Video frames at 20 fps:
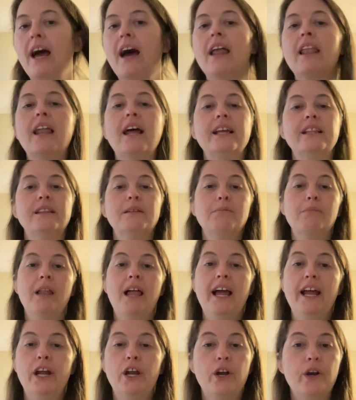I like the
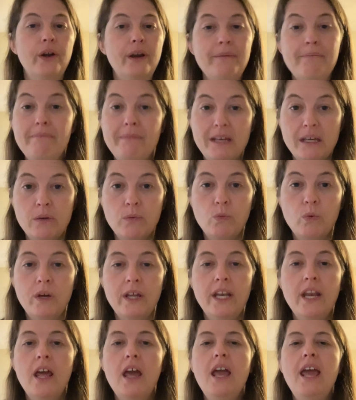blackcurrant mint
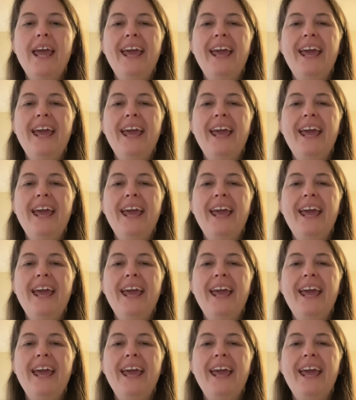one.